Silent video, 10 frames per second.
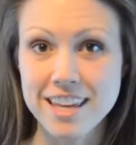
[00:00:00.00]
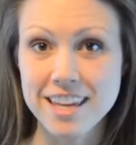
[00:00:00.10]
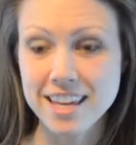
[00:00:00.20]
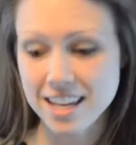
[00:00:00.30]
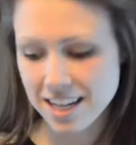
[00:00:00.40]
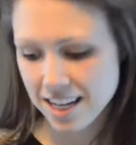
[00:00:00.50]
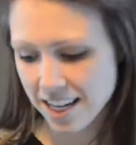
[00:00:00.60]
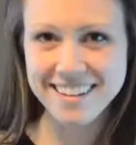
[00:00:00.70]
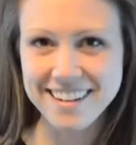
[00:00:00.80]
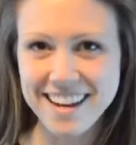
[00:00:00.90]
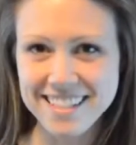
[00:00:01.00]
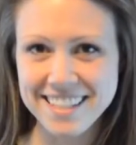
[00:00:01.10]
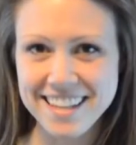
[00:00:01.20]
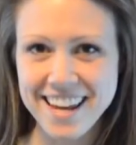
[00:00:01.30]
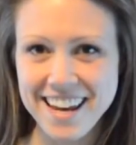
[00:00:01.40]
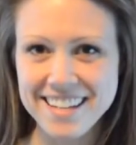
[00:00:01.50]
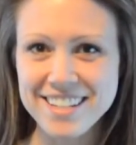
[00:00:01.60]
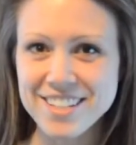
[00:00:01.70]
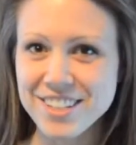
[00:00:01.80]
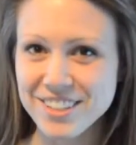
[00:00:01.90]
in
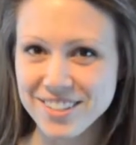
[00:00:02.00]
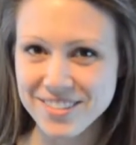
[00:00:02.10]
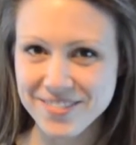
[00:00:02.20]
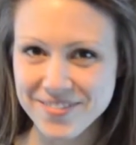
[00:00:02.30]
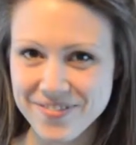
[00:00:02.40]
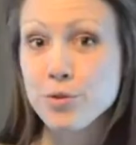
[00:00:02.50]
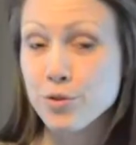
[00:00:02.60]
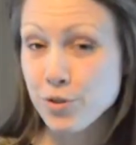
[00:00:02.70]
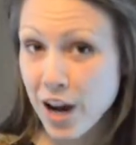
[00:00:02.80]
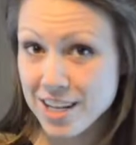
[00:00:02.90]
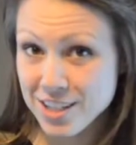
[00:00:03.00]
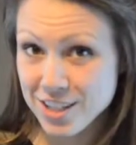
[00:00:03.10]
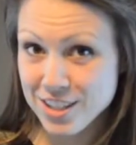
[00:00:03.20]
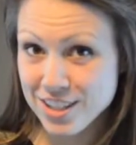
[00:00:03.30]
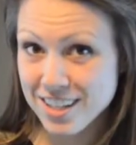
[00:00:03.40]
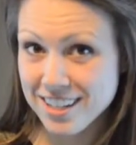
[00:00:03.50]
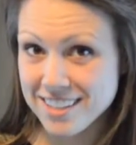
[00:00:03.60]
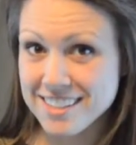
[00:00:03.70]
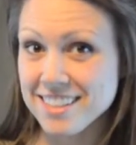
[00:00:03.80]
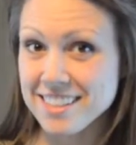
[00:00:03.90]
1982. French,
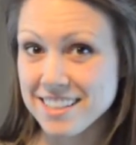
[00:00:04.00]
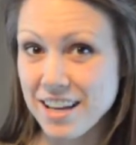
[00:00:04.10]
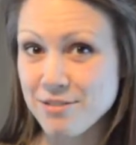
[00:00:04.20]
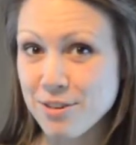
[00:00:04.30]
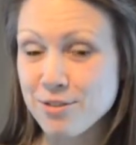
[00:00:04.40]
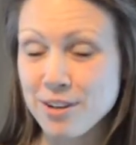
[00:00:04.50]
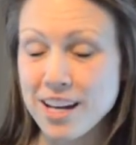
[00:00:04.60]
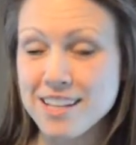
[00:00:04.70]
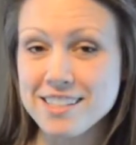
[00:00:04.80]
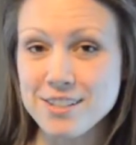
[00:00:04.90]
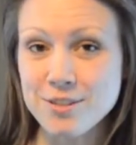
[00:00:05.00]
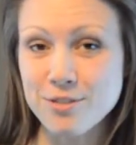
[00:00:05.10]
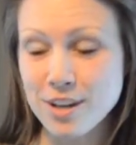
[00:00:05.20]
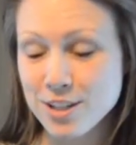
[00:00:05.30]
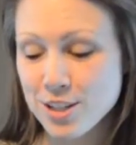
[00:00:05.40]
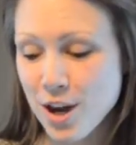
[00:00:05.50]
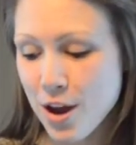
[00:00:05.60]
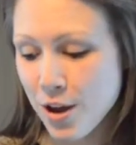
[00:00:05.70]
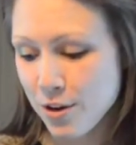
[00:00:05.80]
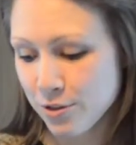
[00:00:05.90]
this is a sign for France or French.
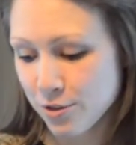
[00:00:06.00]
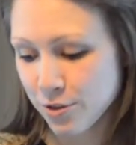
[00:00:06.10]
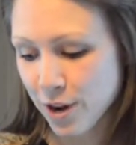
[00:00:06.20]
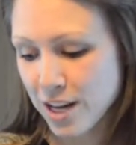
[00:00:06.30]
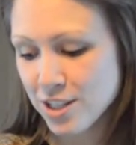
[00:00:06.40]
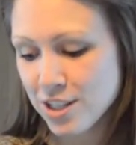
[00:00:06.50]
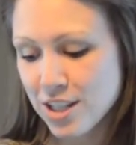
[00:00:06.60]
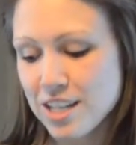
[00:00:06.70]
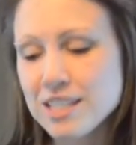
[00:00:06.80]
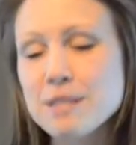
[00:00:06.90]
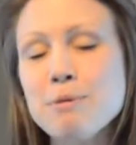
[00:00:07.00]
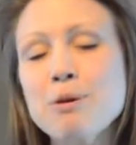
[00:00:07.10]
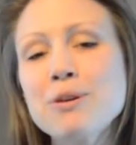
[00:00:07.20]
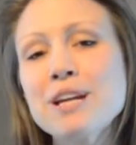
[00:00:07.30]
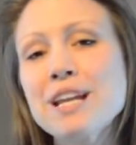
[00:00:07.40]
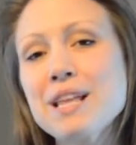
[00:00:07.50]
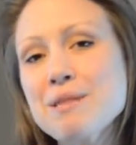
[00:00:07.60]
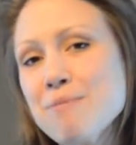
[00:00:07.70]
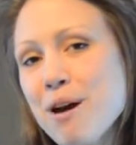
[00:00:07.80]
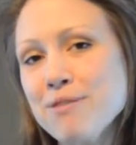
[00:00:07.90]
French is spoken in the
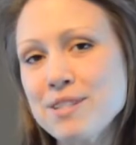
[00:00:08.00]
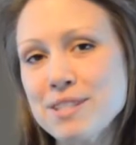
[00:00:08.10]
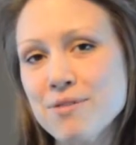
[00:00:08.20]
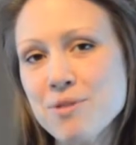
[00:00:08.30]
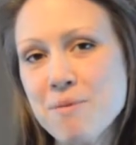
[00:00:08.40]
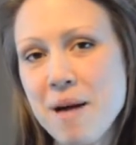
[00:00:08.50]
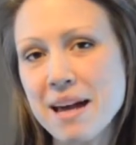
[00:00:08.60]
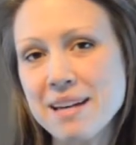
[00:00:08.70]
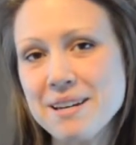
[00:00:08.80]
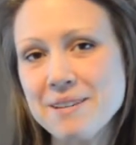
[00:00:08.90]
province of Quebec.